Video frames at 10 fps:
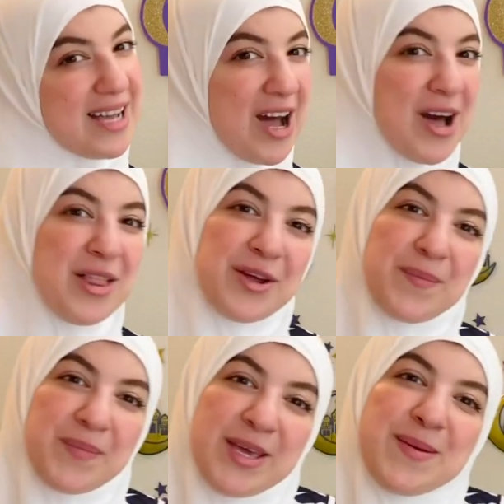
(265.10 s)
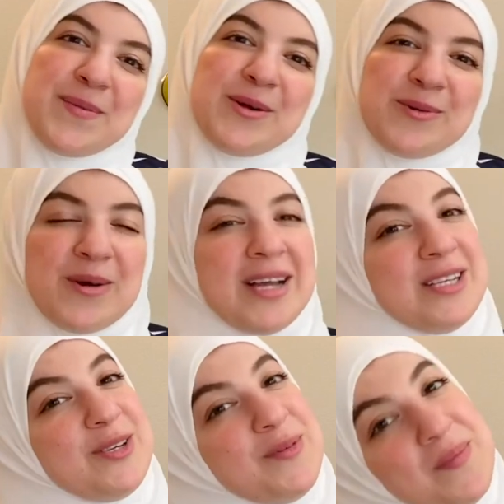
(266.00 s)
other people, when
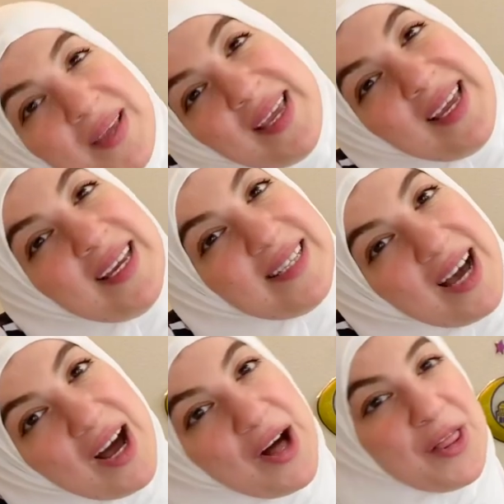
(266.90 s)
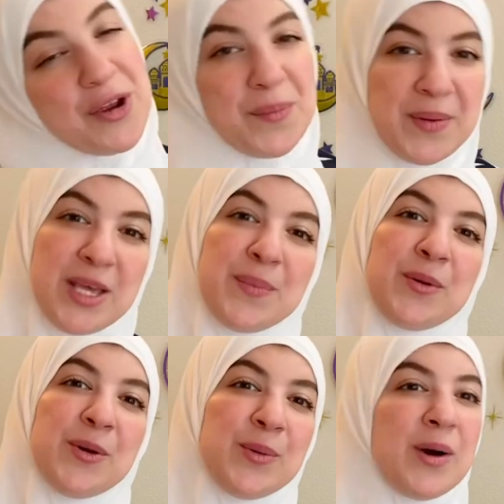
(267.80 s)
you meet other
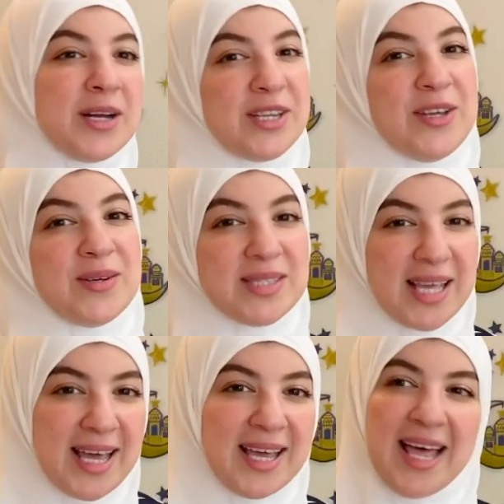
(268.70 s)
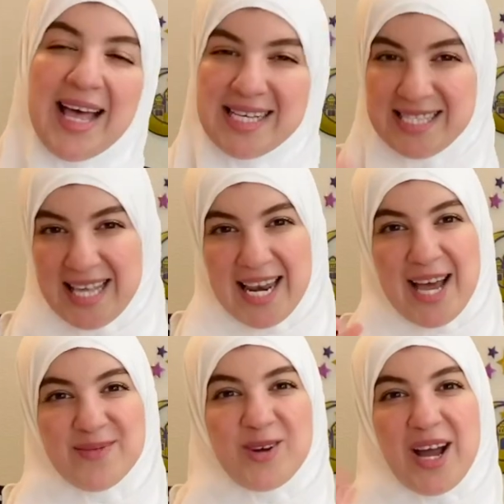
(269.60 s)
people, what do you say?
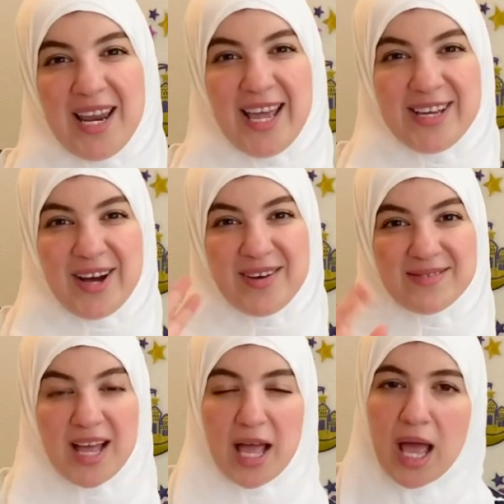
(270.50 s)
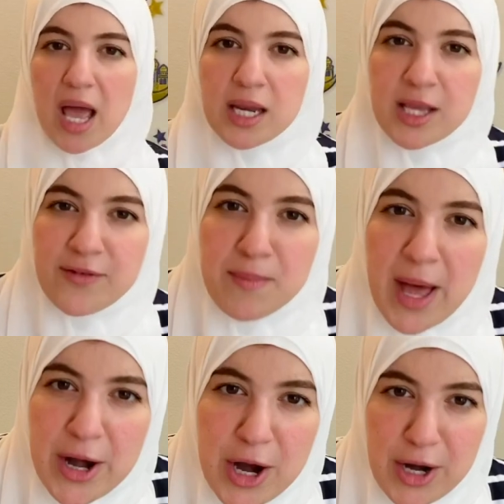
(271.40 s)
Assalamu alaikum. And even
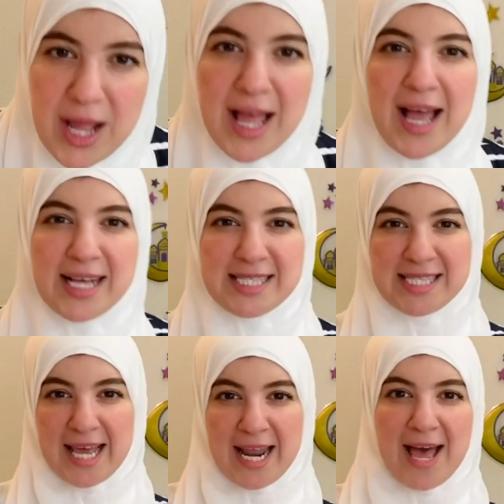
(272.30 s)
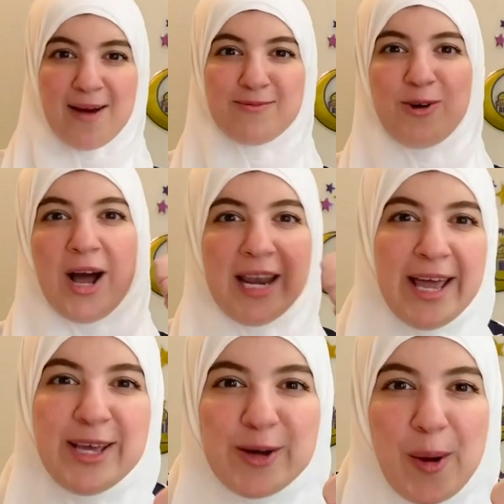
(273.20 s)
better, assalamu
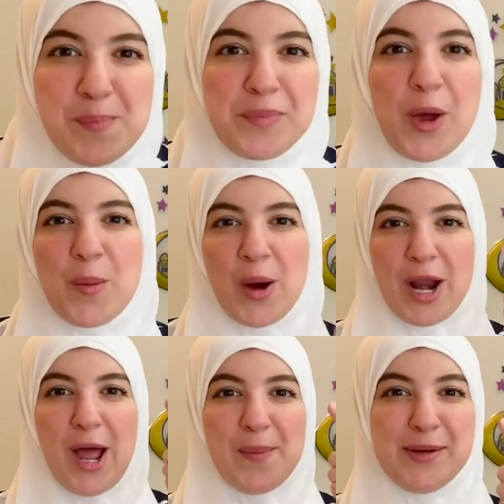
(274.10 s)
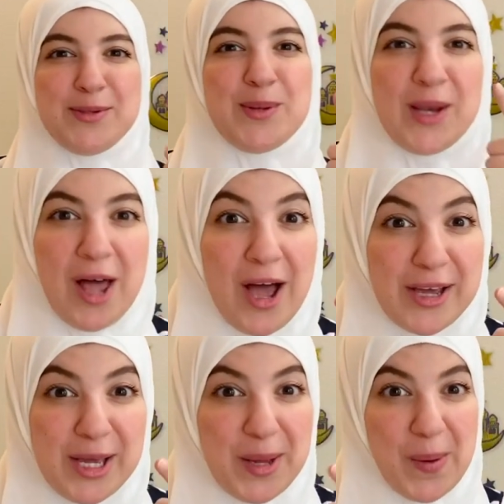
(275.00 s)
alaikum wa
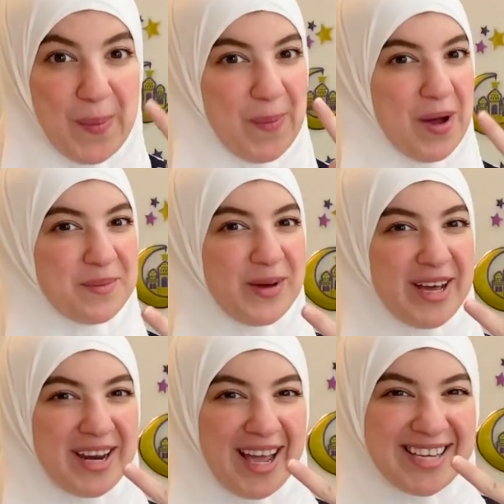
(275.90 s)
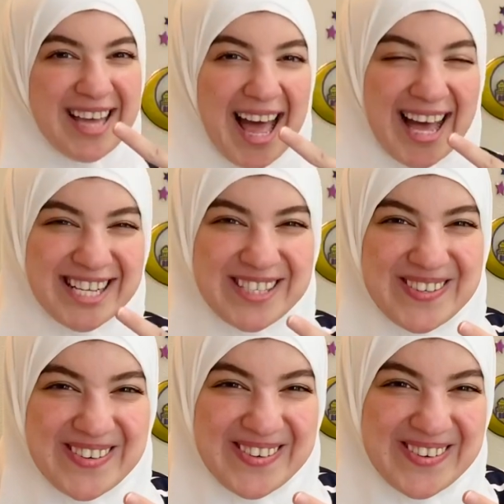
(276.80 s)
rahmatullahi wa
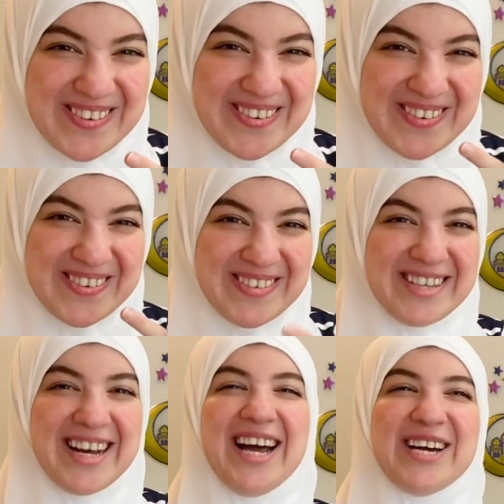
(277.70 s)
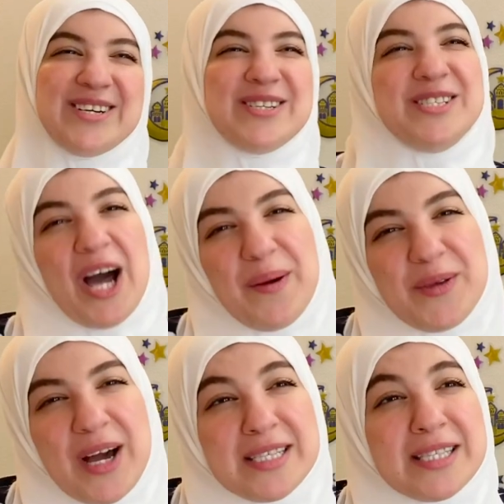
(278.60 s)
barakatuhu. Good job, you
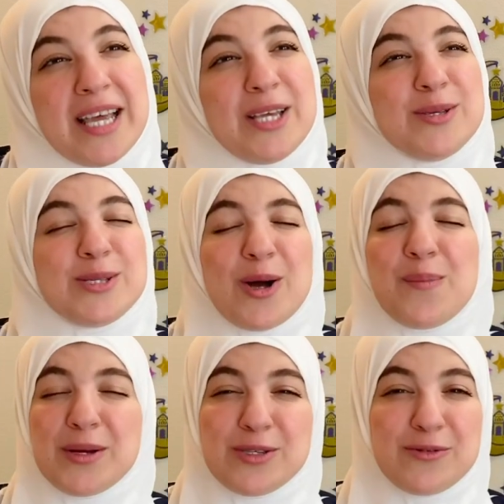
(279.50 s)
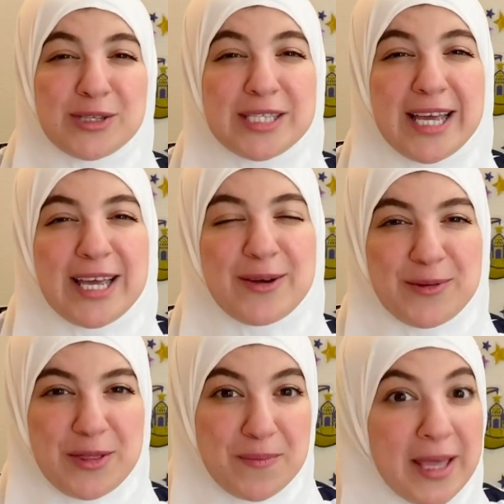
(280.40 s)
guys. Thank you so much for singing
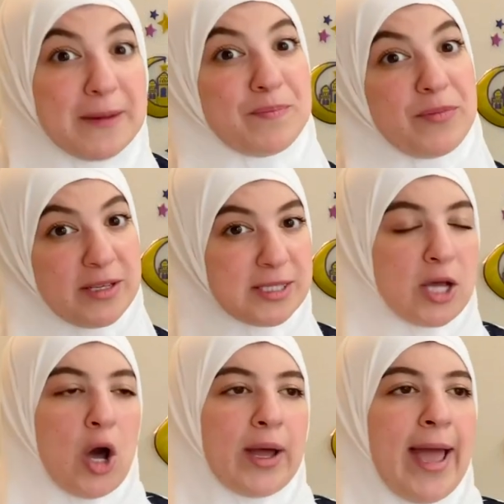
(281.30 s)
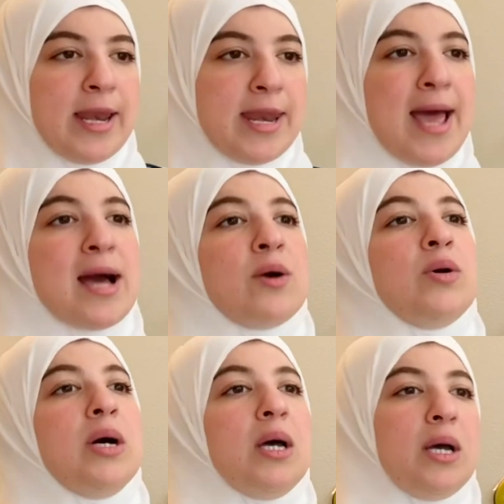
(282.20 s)
with me this song. And now
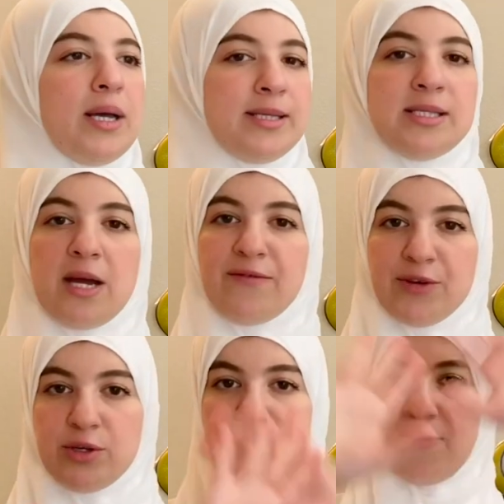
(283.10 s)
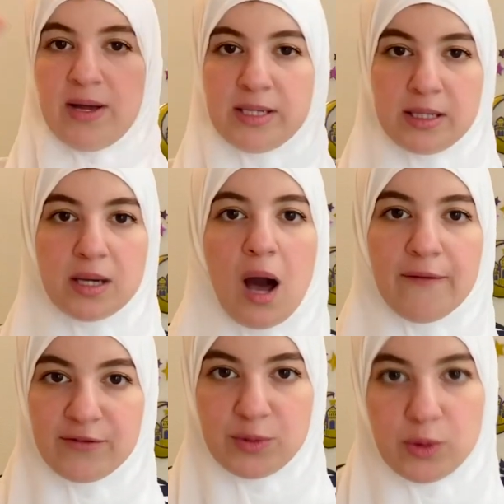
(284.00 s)
it's time for you to find a
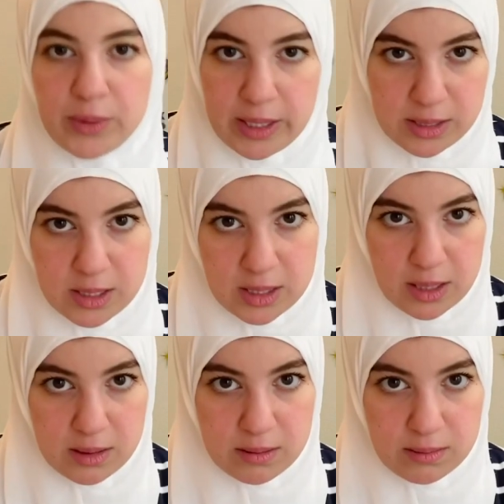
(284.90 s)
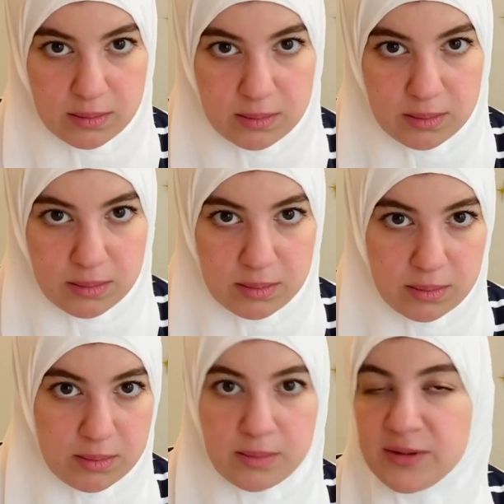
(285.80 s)
comfortable place to sit.
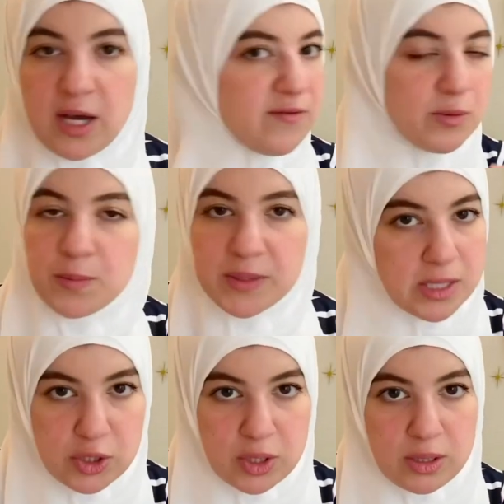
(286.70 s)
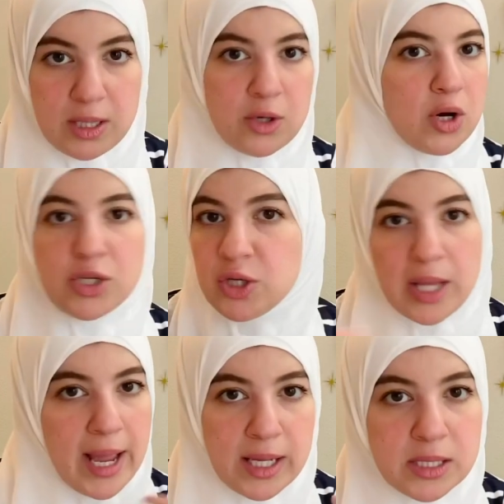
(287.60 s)
In a comfortable position. You can cross your
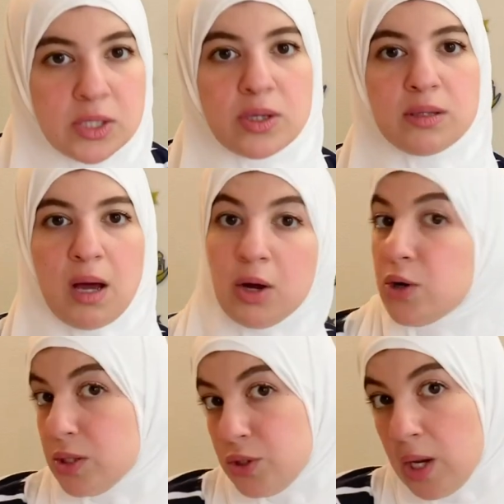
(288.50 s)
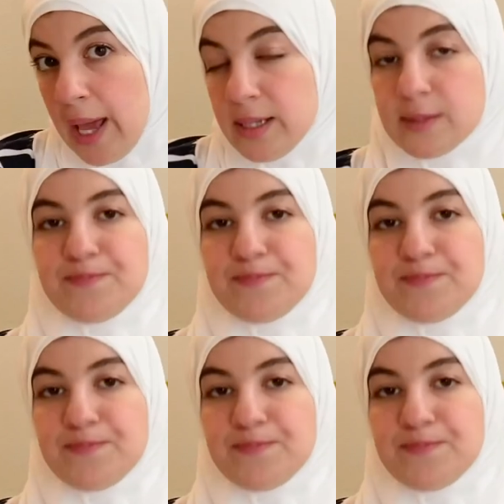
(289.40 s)
legs, you can uncross your legs,